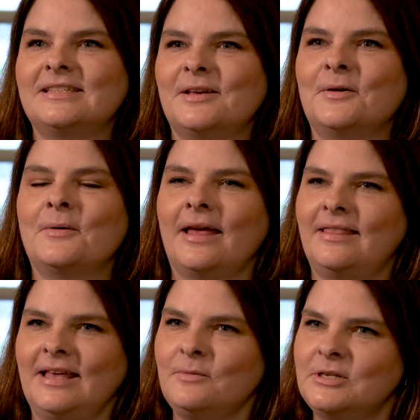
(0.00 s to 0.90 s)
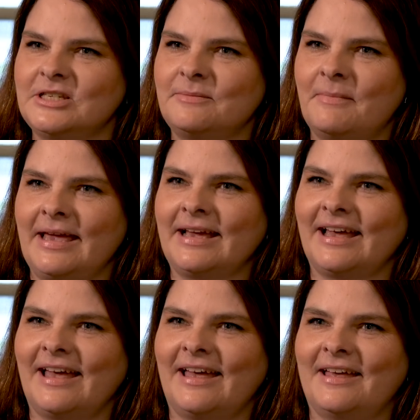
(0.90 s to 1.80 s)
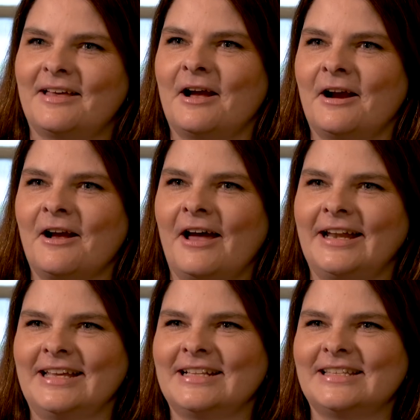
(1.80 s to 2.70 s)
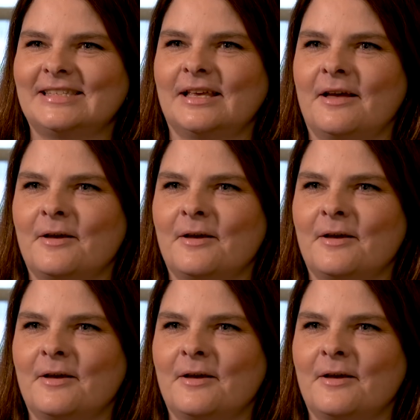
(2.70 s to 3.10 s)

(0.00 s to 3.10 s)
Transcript: So I think we should make our audience